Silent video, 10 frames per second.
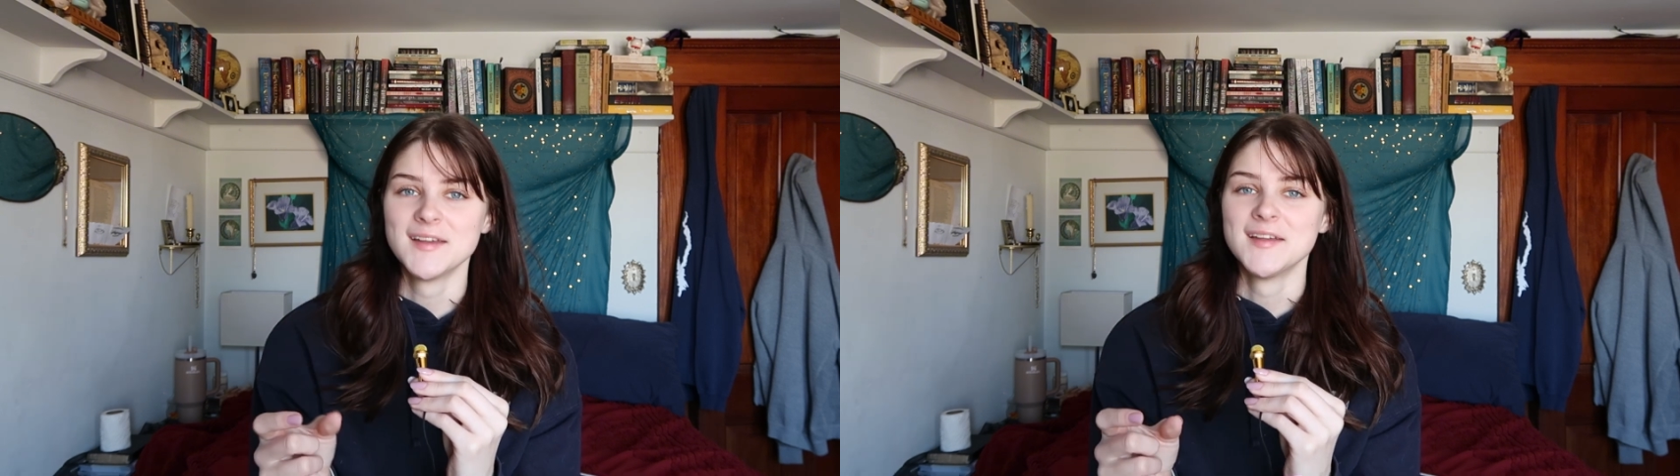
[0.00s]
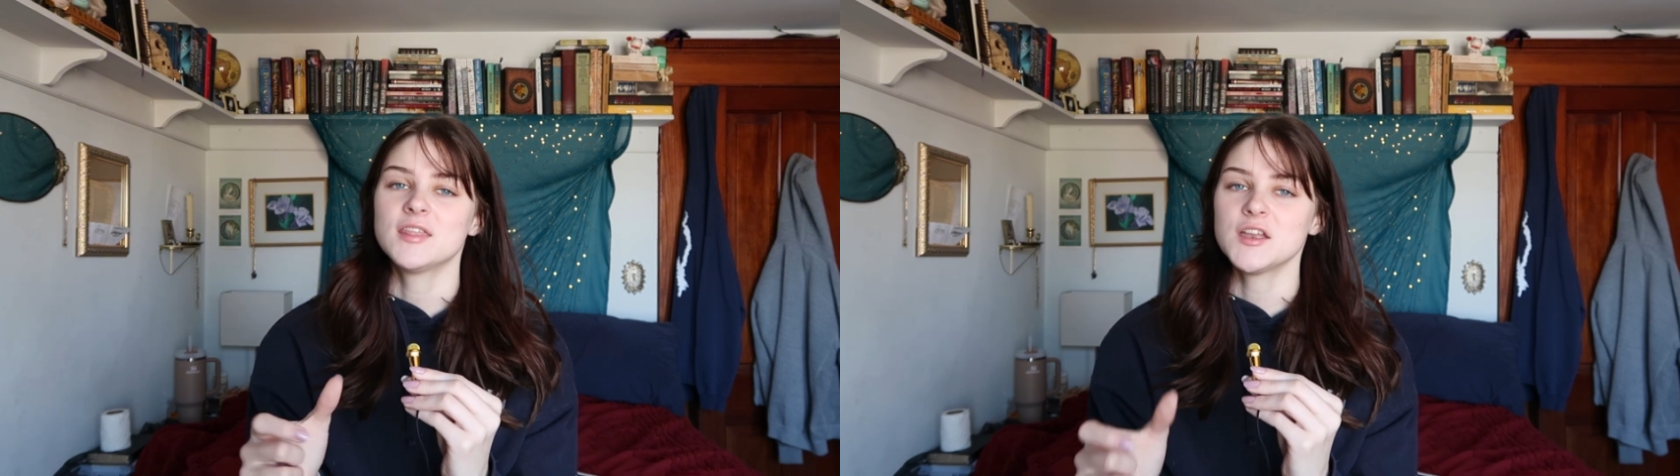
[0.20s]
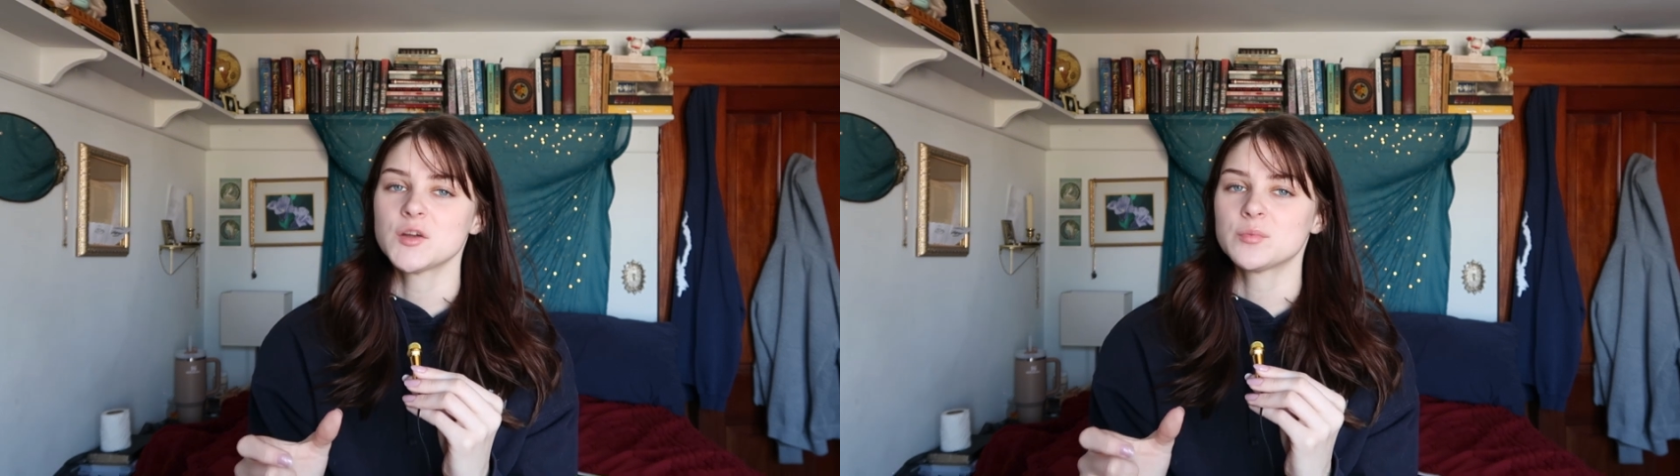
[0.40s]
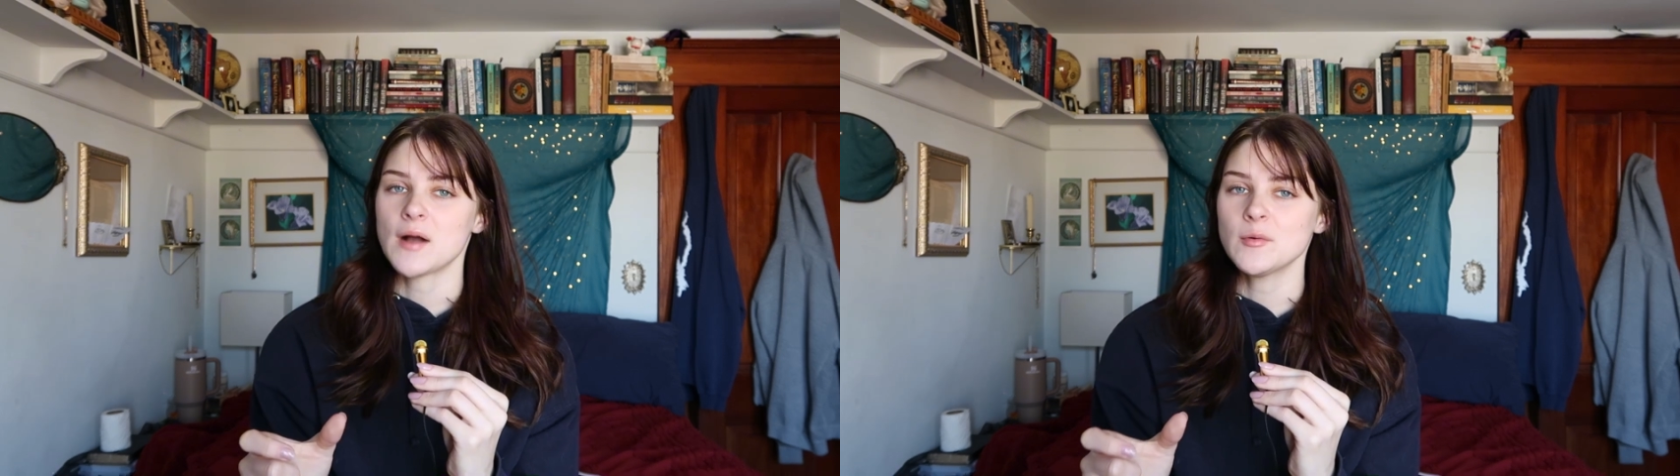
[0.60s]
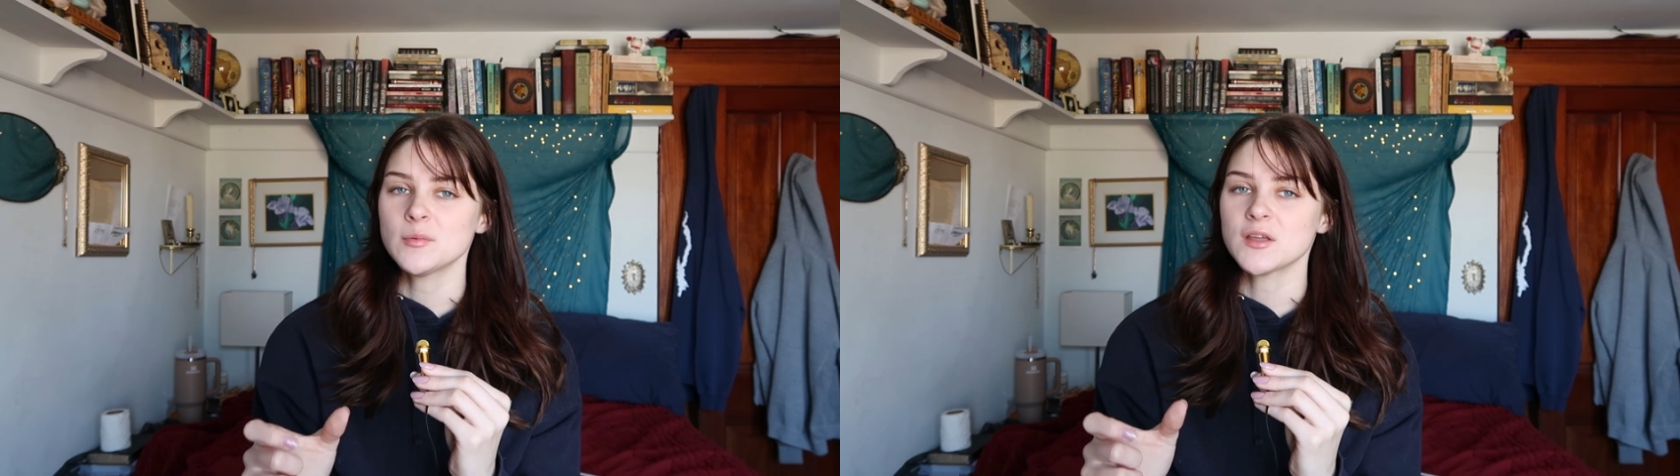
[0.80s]
then you're
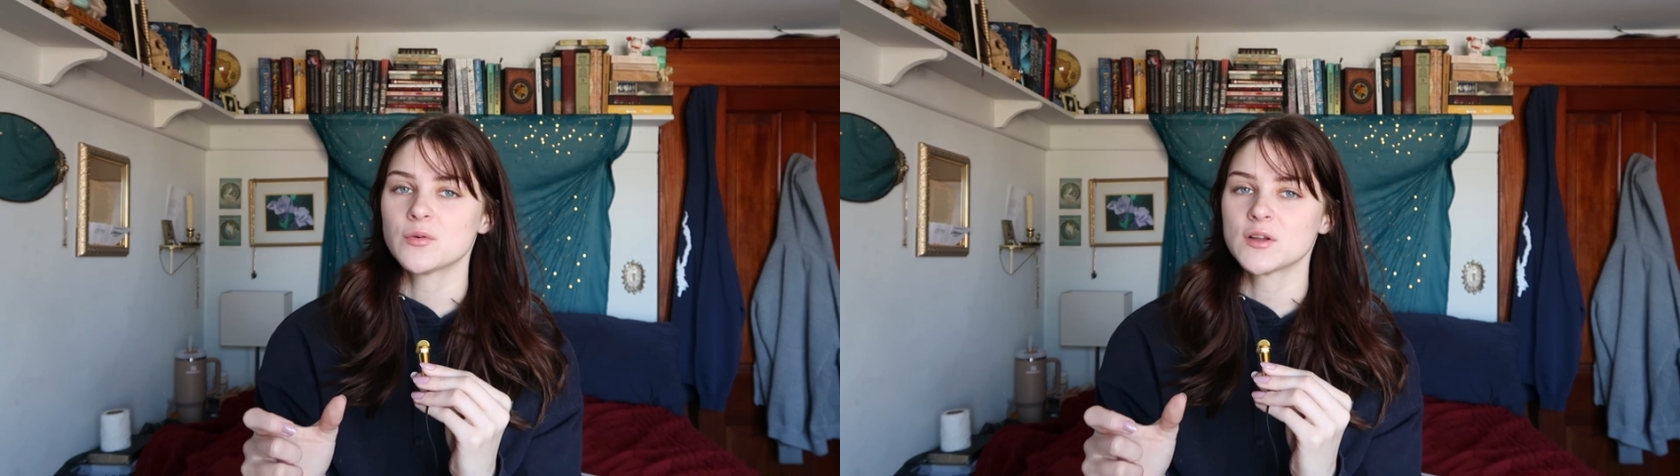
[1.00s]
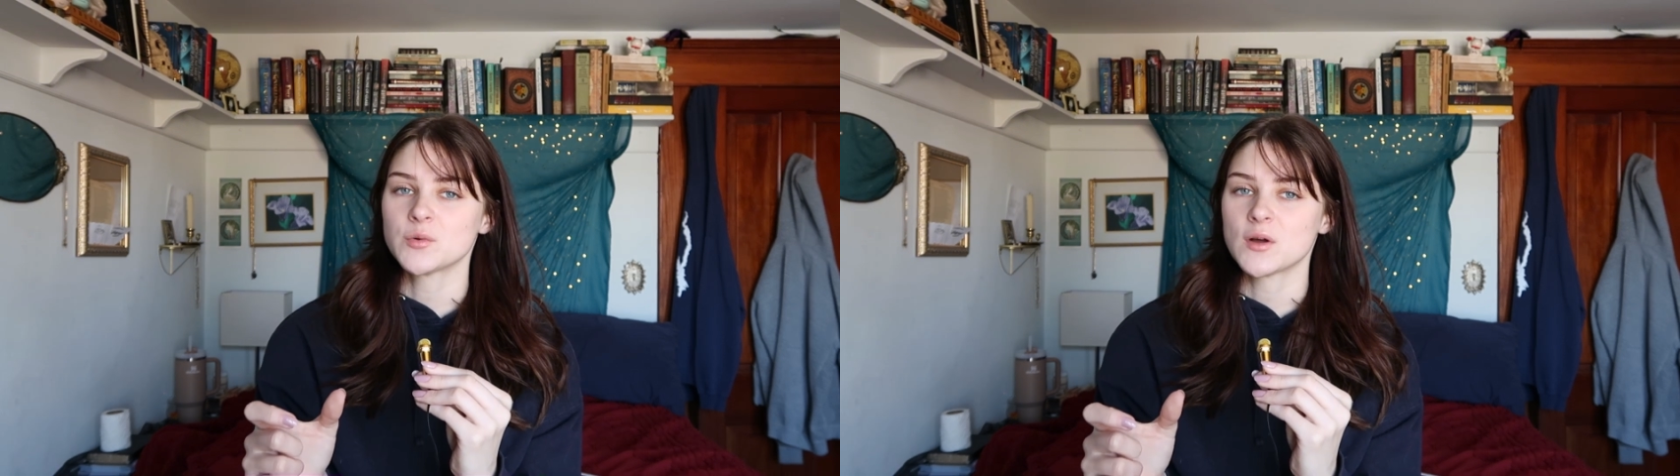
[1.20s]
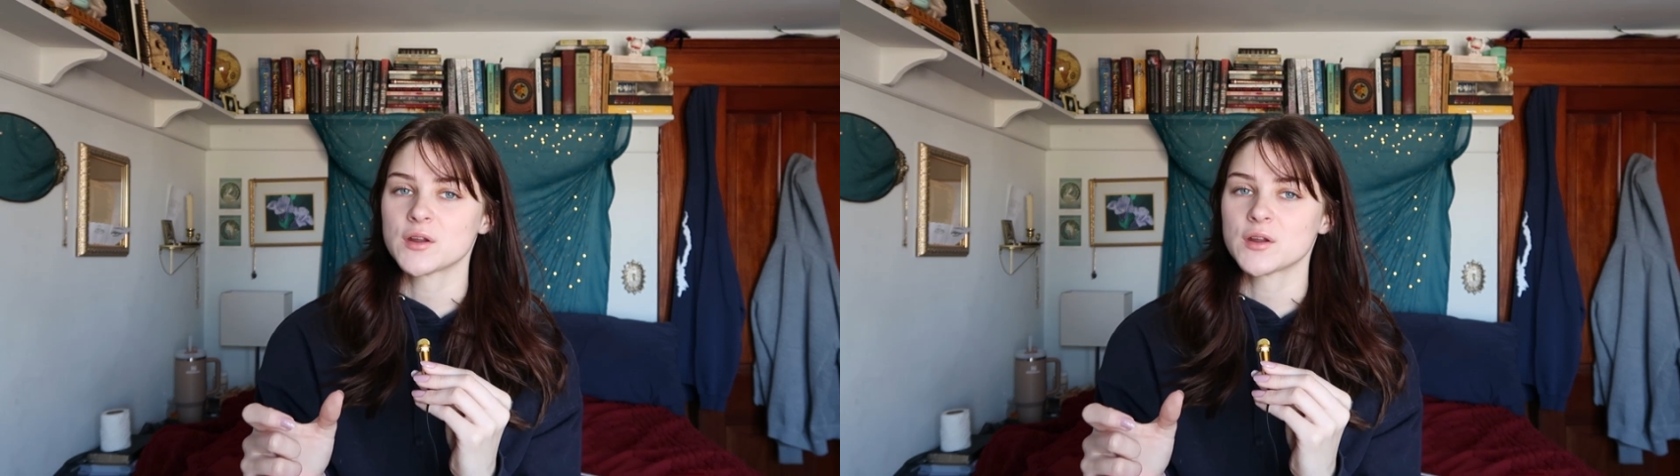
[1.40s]
probably going to want